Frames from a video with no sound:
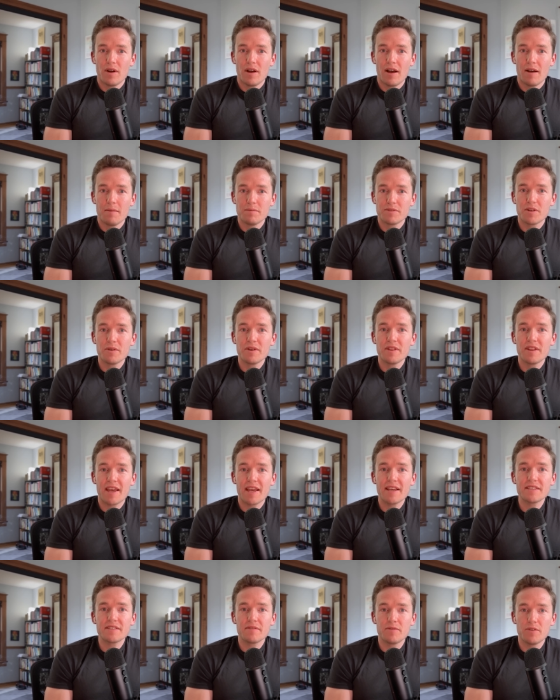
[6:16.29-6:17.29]
Um, so in the
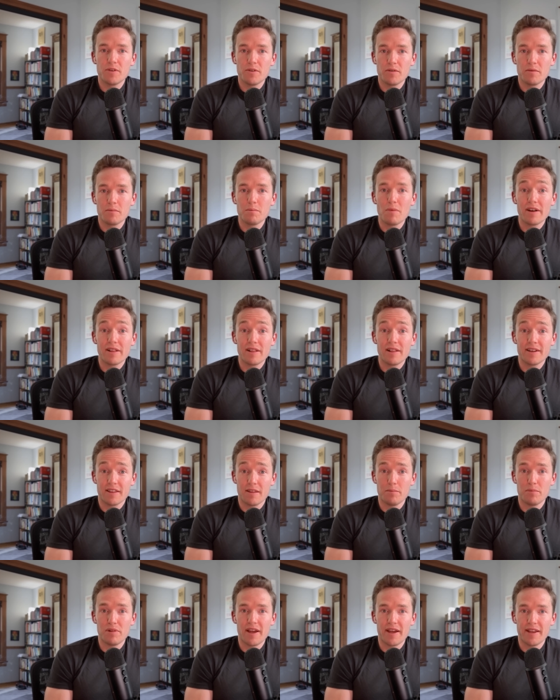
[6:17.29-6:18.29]
case of Newton modeling the
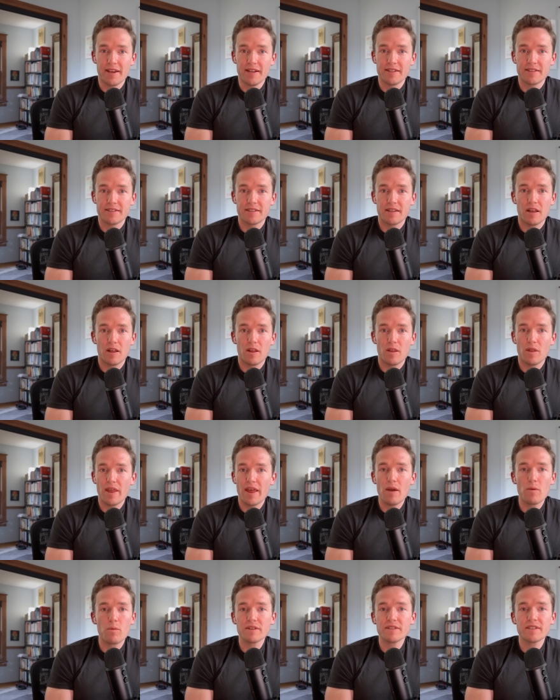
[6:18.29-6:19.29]
planets,
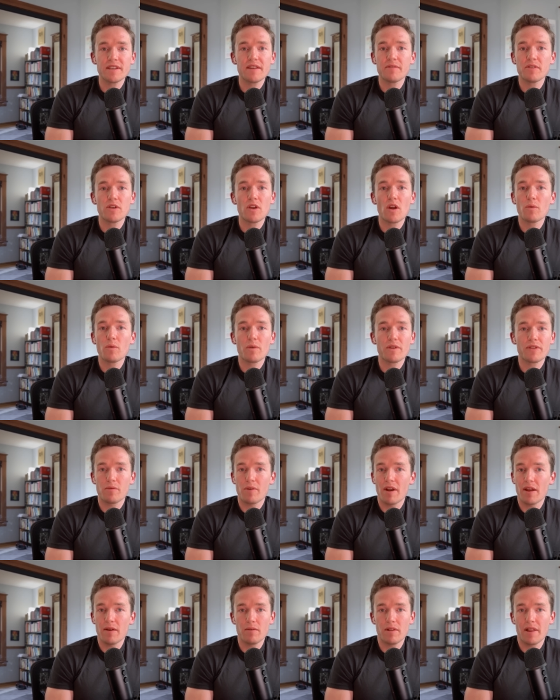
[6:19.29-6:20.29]
it wasn't even known what the
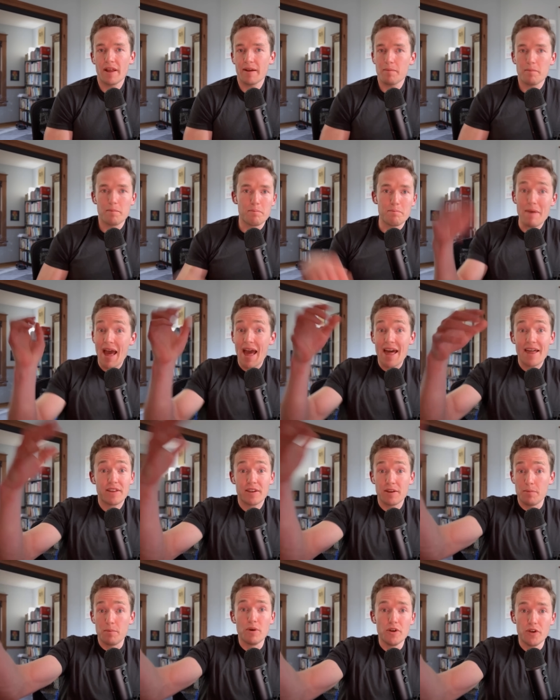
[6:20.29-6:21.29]
right like math
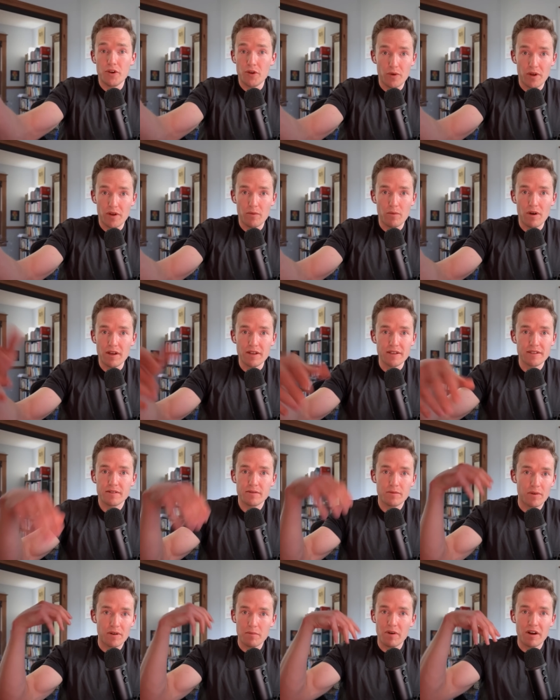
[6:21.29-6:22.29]
to put to it was,
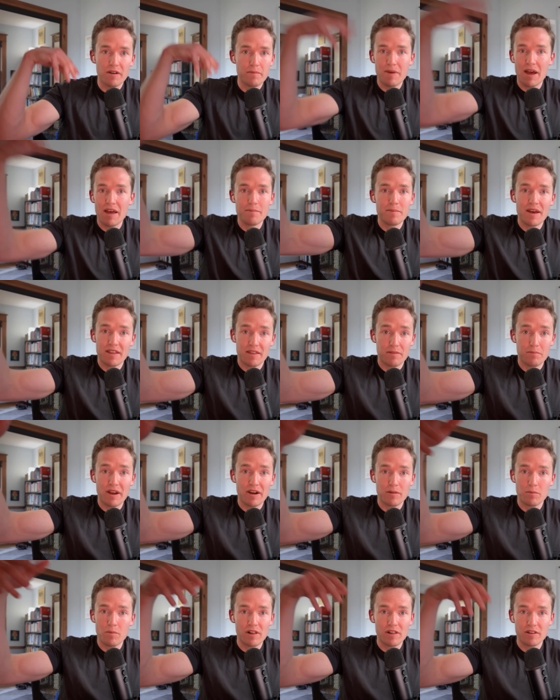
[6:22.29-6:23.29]
what, what ma
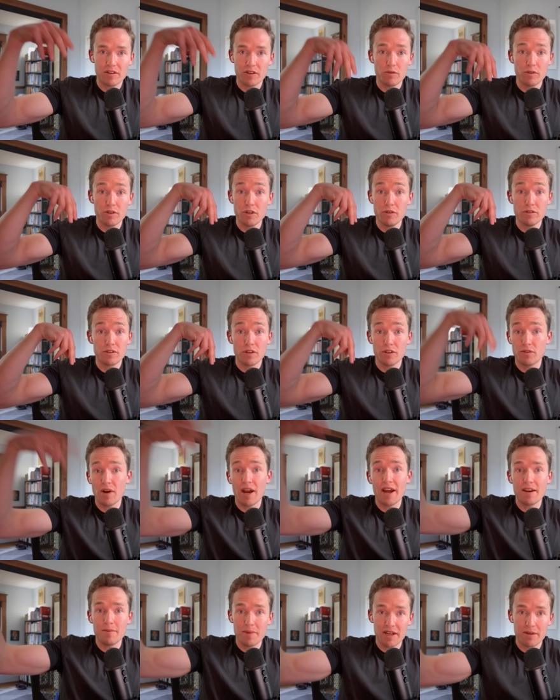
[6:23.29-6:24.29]
mathematical model you would use to try
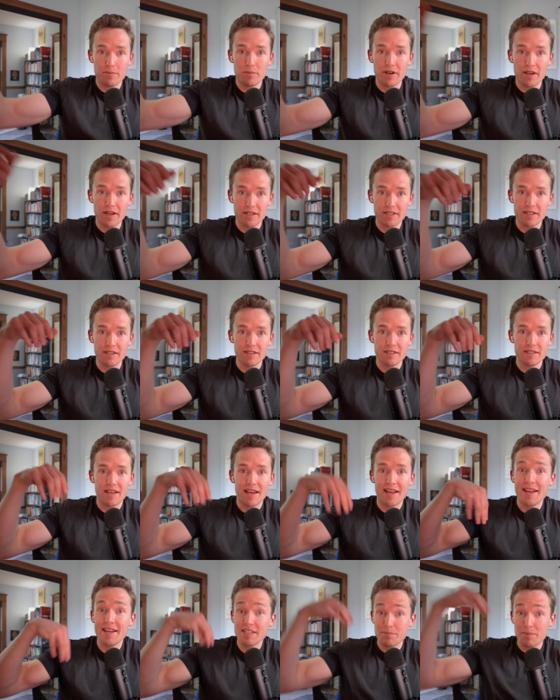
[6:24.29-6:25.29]
to make predictions.
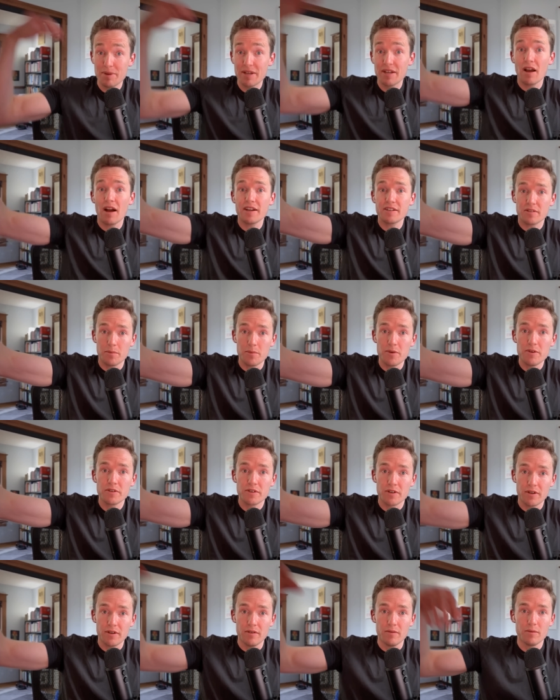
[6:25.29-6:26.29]
And his big
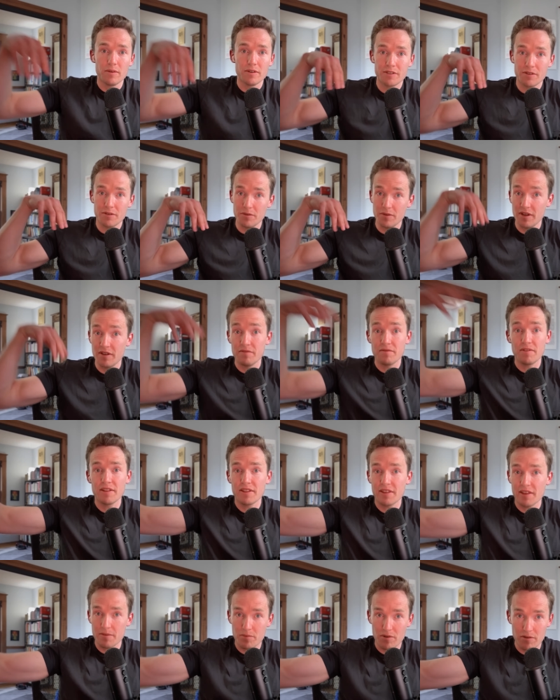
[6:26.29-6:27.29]
contribution was to invent
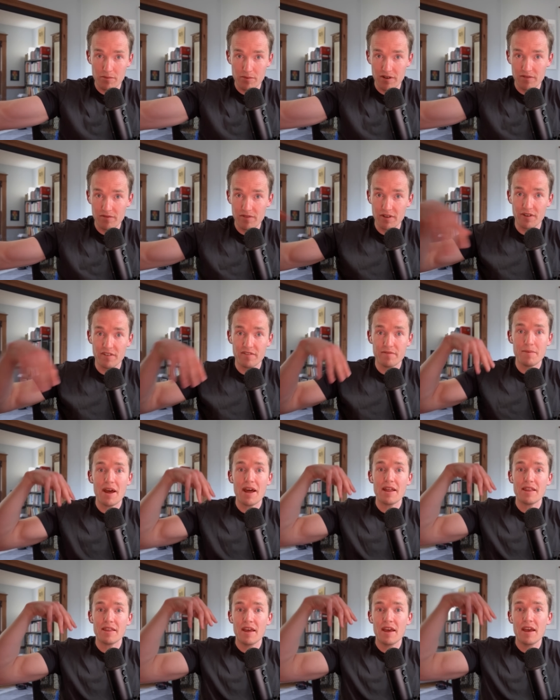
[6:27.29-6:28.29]
the appropriate field of
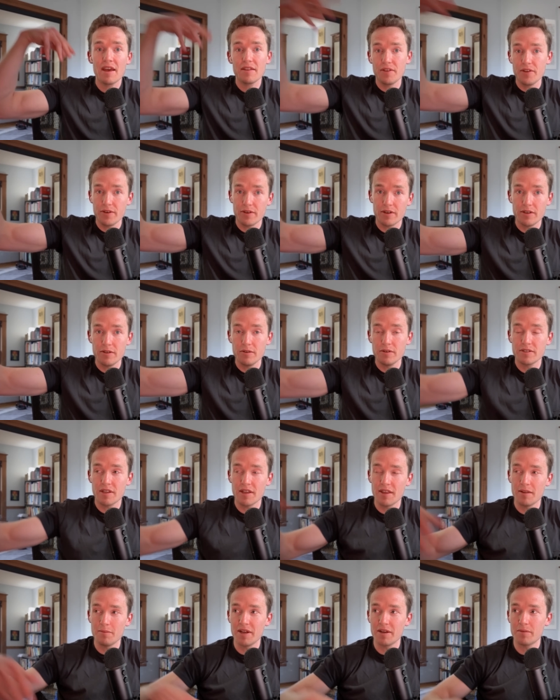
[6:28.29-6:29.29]
math that you could use to
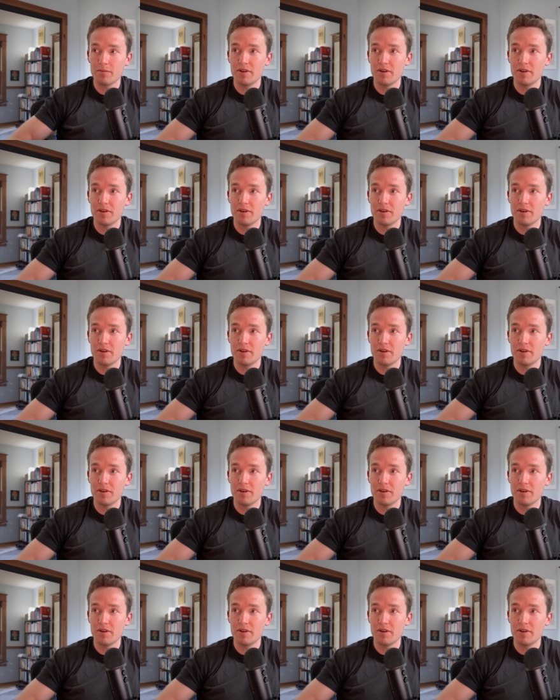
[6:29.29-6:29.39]
then make